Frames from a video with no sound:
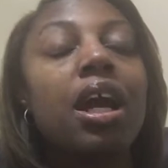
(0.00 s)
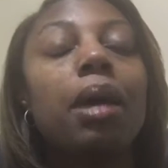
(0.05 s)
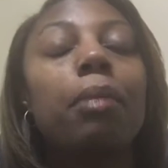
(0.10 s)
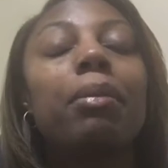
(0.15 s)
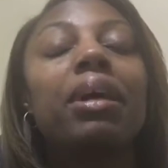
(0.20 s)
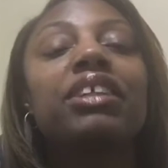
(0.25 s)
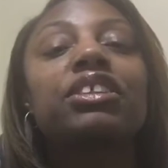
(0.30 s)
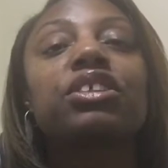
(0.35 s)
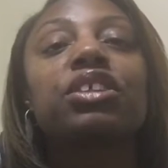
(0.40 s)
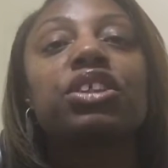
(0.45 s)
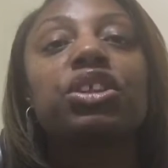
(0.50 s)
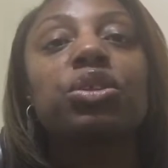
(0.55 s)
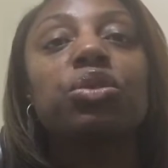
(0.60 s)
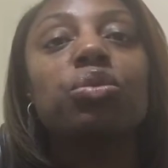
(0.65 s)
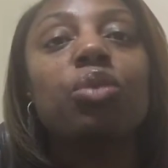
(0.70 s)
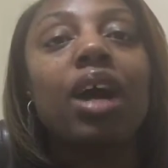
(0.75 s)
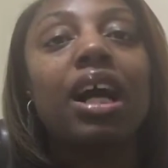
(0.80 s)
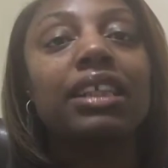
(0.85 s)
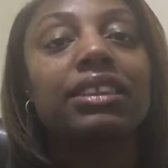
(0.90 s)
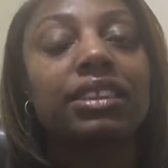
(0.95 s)
Make sure you
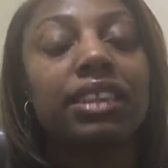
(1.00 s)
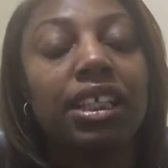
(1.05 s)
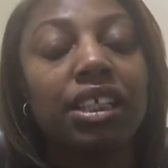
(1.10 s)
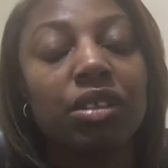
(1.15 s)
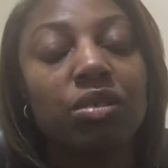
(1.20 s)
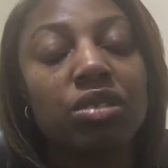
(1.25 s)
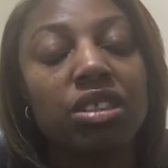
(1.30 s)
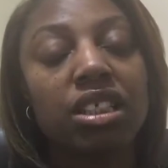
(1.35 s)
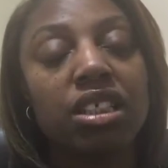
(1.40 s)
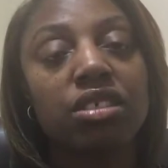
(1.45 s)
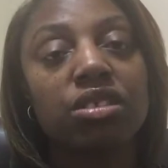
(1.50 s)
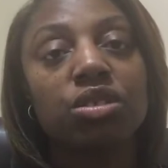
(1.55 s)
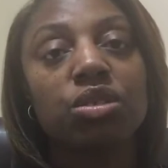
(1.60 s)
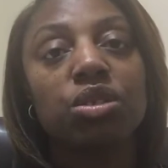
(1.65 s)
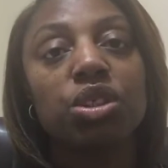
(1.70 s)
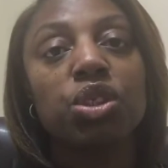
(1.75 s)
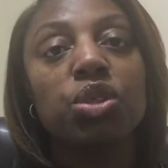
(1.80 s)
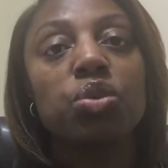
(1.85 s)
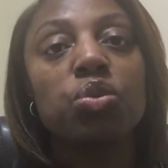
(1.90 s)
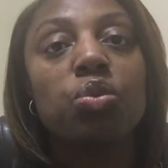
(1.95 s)
wash that utensil.
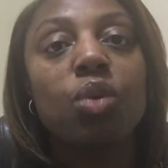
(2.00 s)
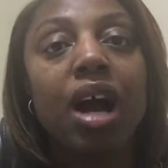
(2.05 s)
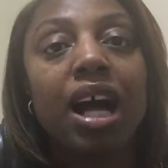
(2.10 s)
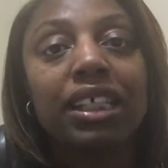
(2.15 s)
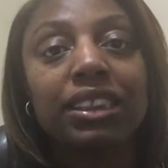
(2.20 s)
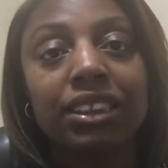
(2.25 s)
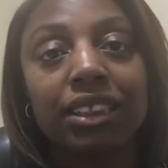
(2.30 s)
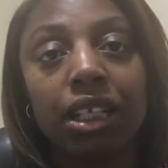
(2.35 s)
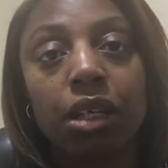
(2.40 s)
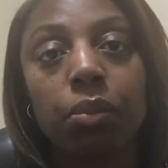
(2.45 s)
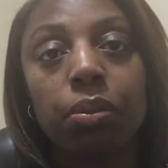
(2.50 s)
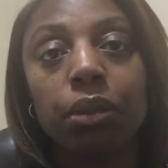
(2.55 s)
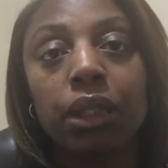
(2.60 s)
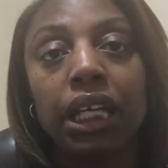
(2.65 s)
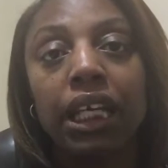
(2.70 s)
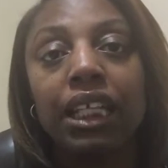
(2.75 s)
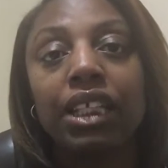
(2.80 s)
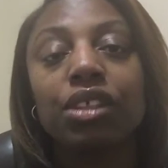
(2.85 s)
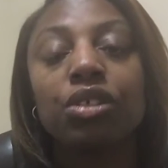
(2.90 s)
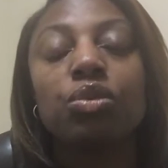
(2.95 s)
You wash that
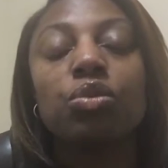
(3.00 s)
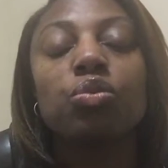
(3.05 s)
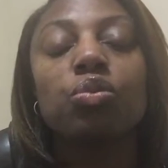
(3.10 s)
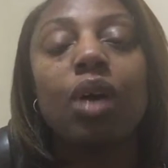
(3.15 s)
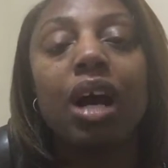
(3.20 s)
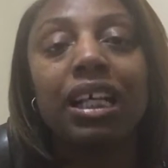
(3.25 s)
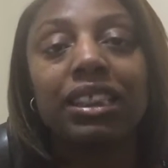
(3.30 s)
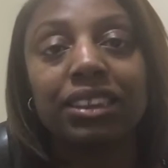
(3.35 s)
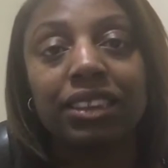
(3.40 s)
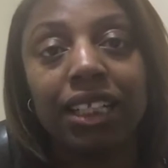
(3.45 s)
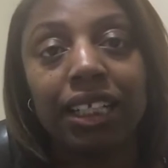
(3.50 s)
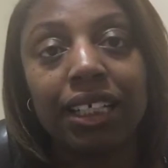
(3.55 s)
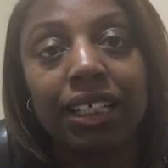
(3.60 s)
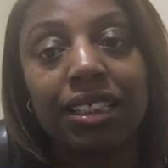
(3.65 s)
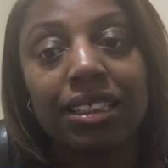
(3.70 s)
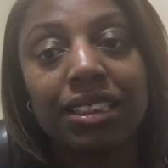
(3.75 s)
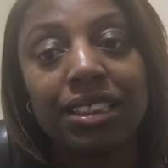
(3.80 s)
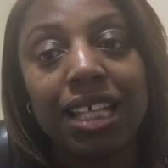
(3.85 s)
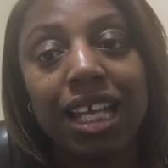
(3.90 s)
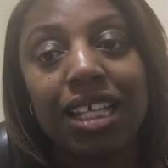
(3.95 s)
plate. You wash that
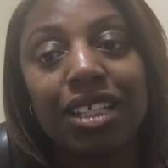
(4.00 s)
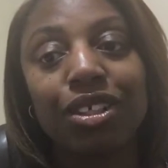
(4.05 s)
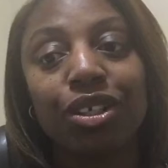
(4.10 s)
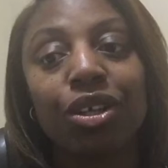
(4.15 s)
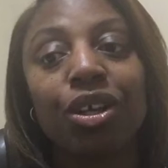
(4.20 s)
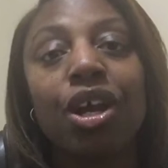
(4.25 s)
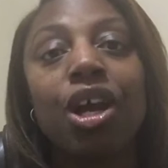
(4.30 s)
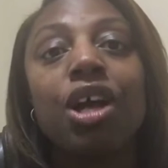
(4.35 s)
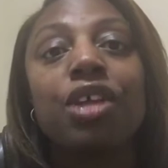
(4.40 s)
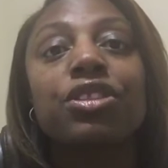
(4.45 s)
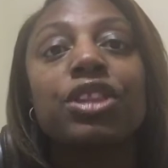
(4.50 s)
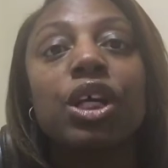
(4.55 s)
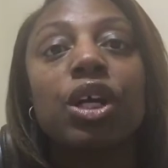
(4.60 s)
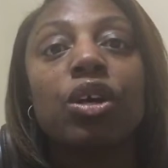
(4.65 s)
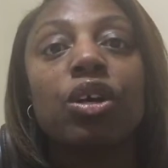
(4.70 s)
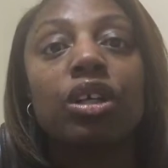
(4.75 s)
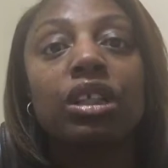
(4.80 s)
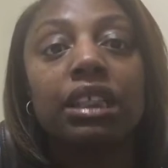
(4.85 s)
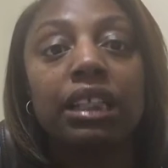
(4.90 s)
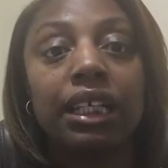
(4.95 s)
container
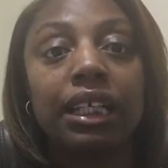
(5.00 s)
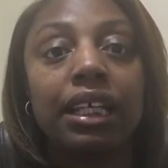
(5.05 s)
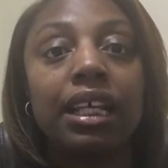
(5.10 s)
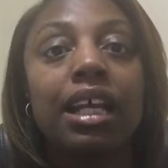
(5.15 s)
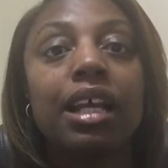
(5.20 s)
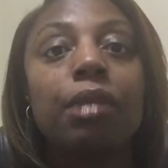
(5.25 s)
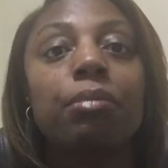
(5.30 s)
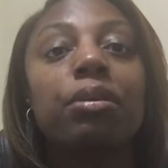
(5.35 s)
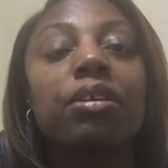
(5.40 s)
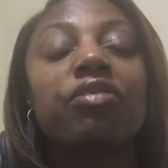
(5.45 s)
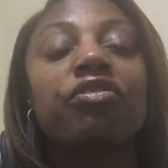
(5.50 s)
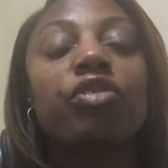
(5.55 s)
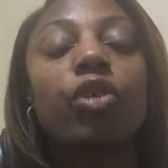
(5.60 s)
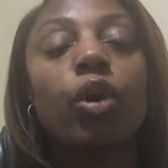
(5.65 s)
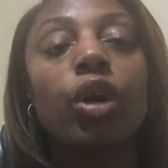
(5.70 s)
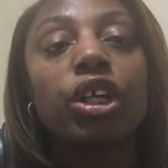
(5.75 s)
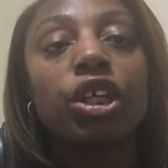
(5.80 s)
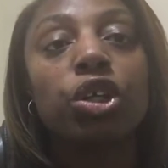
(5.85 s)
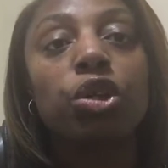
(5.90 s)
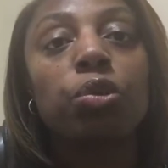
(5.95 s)
thoroughly
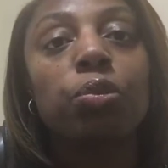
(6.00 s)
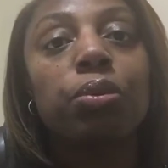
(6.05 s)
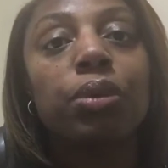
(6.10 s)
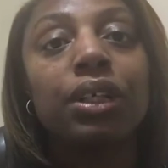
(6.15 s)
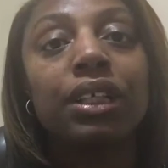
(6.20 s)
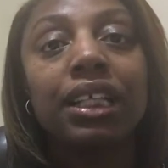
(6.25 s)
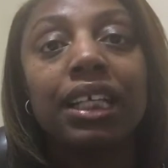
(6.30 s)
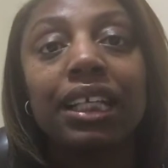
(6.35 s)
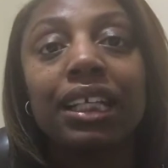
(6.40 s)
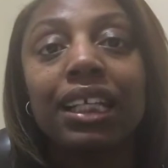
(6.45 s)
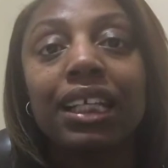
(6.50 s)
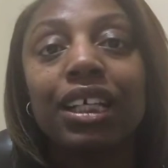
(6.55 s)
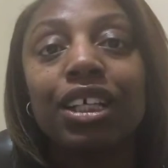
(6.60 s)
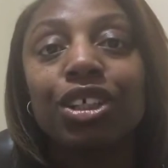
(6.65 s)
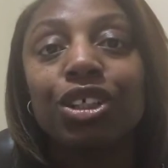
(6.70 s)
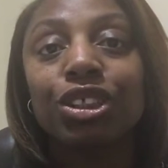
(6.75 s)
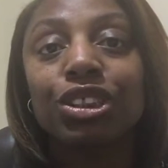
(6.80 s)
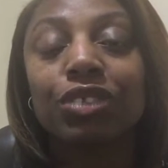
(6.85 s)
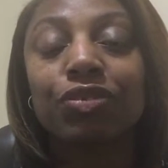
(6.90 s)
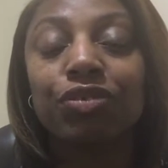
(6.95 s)
before you put any
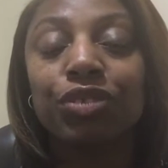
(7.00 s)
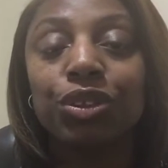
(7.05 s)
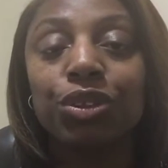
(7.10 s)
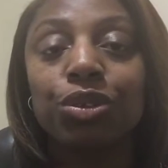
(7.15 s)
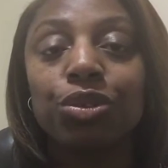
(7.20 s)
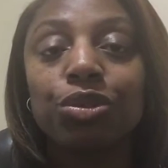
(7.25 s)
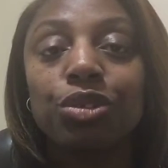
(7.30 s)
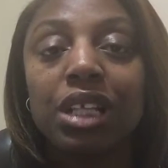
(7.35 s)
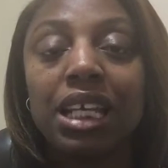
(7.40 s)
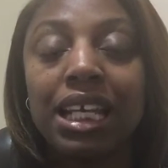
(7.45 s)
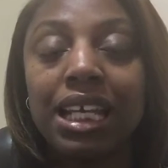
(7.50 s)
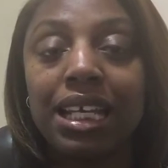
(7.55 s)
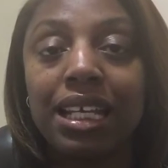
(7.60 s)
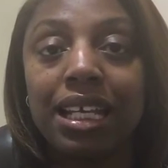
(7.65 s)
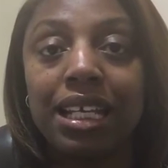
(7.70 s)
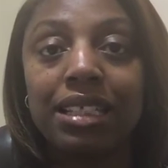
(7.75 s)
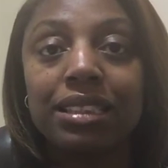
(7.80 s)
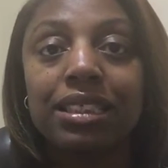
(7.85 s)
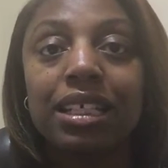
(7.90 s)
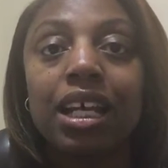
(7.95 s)
cooked food in
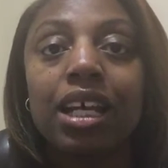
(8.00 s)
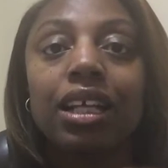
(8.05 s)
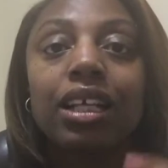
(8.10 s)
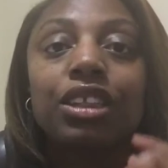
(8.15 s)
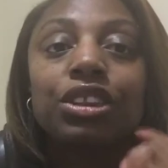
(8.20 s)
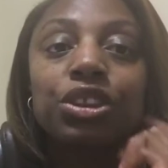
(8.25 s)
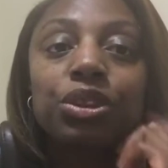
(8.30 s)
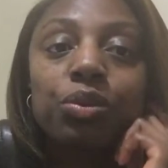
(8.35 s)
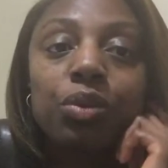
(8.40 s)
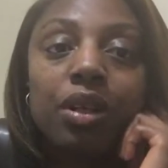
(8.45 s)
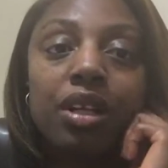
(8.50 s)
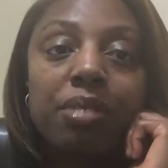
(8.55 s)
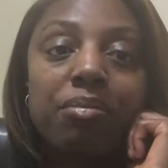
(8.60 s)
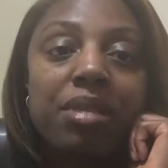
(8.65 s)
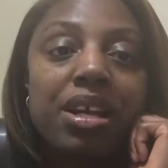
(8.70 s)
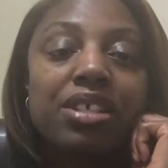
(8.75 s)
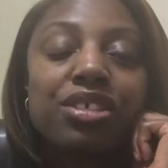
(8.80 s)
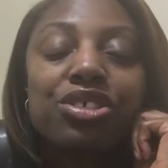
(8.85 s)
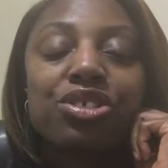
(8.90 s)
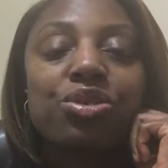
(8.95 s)
it, because you want to
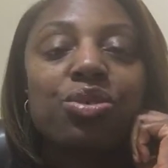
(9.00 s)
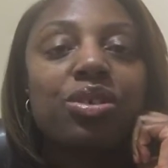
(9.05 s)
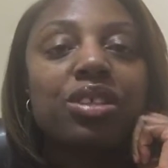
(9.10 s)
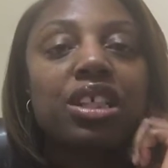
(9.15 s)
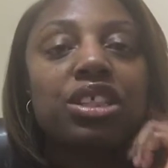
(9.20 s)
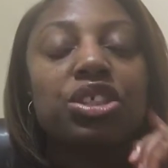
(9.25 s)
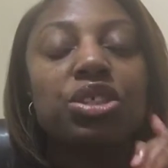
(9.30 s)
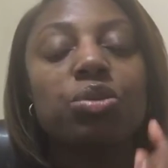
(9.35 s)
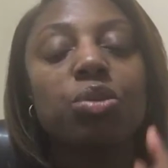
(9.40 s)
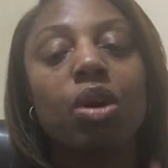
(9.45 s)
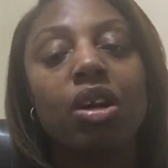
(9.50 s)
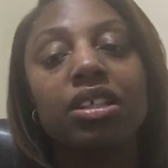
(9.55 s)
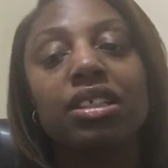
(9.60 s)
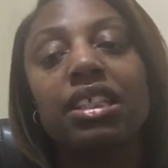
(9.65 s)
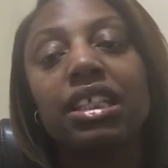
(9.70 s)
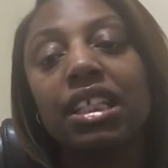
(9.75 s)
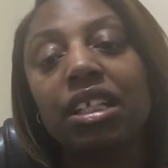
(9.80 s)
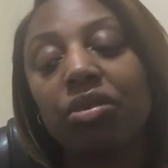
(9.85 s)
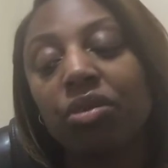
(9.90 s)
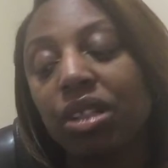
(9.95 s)
make sure that you are
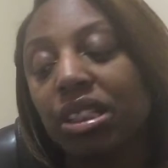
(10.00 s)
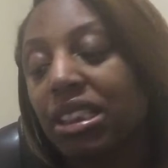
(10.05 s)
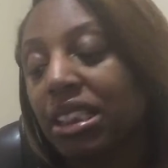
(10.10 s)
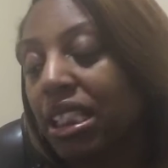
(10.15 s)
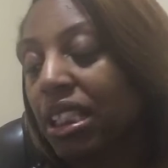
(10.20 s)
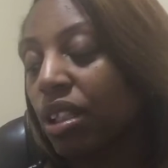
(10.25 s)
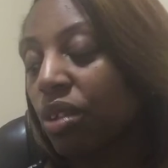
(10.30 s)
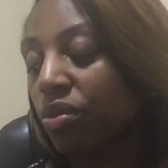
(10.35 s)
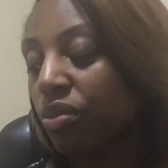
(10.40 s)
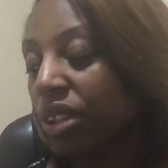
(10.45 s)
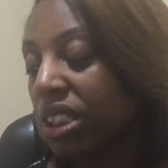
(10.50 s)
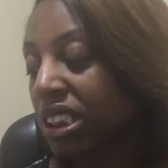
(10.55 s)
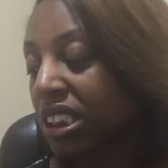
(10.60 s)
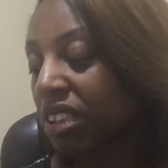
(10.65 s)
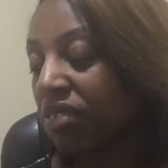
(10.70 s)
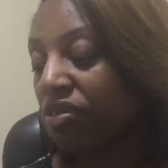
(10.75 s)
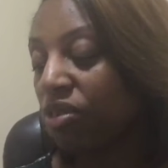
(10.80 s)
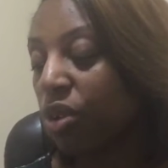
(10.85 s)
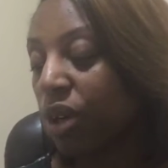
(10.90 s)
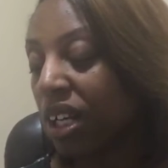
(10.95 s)
decreasing the risk
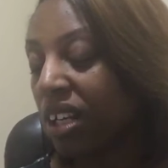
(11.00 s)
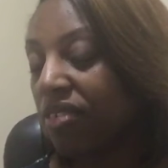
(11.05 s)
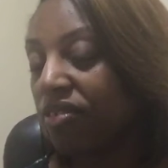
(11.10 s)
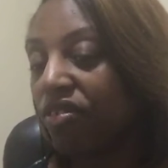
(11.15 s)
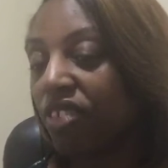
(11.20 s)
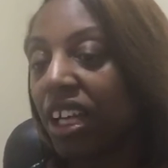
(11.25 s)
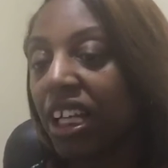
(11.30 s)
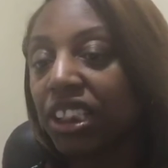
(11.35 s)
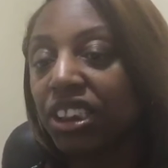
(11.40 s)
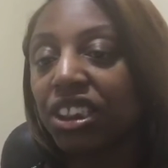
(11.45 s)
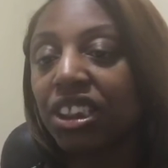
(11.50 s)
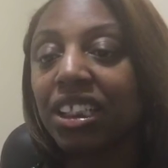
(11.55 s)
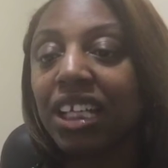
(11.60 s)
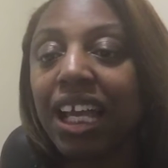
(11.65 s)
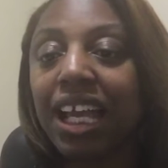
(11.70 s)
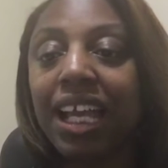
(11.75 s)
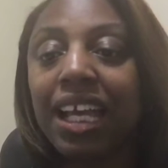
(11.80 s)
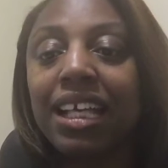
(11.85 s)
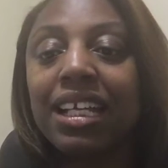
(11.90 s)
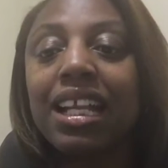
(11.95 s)
for infection
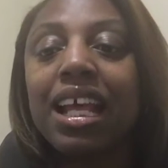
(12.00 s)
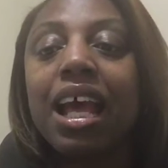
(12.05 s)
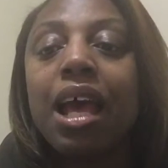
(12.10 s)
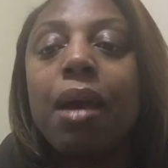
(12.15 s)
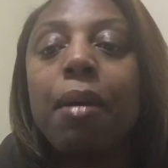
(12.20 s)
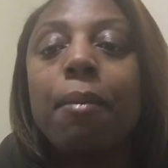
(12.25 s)
and